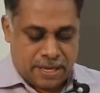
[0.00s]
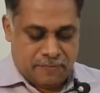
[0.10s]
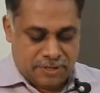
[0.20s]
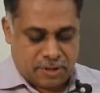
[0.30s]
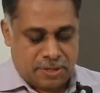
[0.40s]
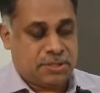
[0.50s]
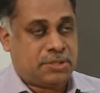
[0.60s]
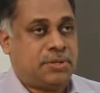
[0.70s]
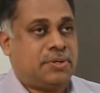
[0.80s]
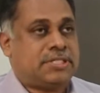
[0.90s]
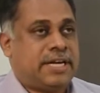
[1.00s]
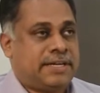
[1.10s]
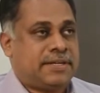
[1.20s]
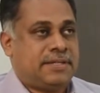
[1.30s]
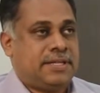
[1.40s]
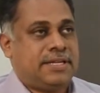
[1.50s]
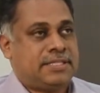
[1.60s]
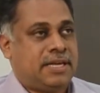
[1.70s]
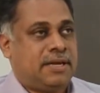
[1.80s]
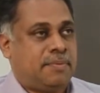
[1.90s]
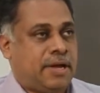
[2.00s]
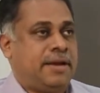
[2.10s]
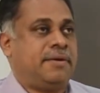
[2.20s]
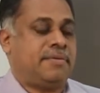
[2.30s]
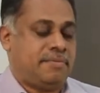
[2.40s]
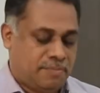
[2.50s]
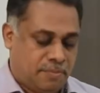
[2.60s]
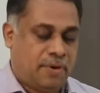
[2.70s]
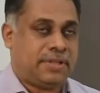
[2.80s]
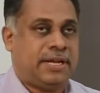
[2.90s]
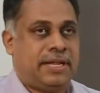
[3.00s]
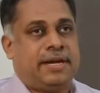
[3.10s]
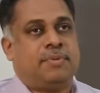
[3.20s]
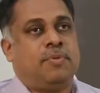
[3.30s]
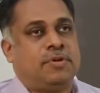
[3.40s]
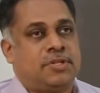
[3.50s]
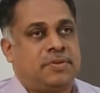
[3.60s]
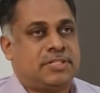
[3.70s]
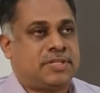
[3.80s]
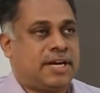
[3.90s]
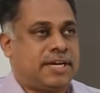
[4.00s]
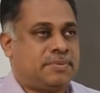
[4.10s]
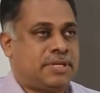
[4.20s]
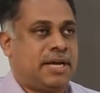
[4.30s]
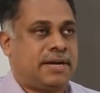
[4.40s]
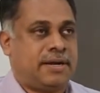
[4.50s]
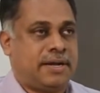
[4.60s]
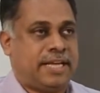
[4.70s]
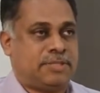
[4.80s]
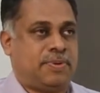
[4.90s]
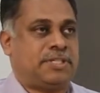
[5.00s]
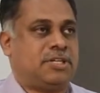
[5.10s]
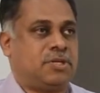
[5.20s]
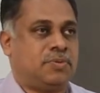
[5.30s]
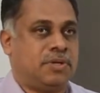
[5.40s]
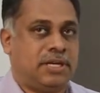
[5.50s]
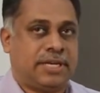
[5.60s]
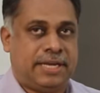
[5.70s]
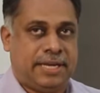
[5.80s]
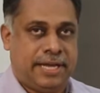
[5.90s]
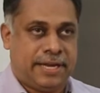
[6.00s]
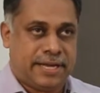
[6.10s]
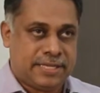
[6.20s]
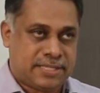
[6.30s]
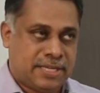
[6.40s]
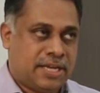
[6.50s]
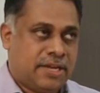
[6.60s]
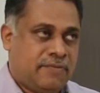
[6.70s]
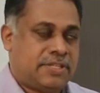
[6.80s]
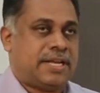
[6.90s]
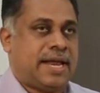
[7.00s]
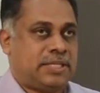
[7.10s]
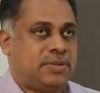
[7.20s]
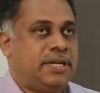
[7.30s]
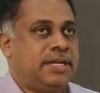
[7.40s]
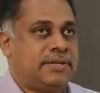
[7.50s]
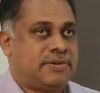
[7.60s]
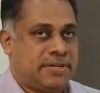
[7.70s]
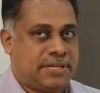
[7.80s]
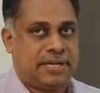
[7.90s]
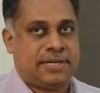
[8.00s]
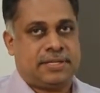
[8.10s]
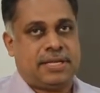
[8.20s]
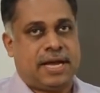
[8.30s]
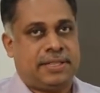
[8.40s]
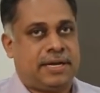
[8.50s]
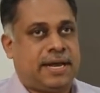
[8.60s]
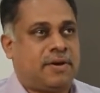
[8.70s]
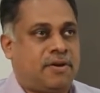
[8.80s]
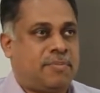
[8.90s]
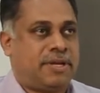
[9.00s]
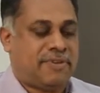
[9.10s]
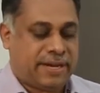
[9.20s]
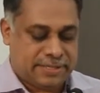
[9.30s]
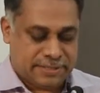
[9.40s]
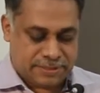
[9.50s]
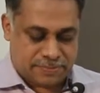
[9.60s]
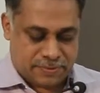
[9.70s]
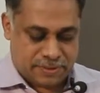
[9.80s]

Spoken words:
Which also shows that there is a, and more than that, most of these startups are expected to work in areas which can actually trigger the other economic factors.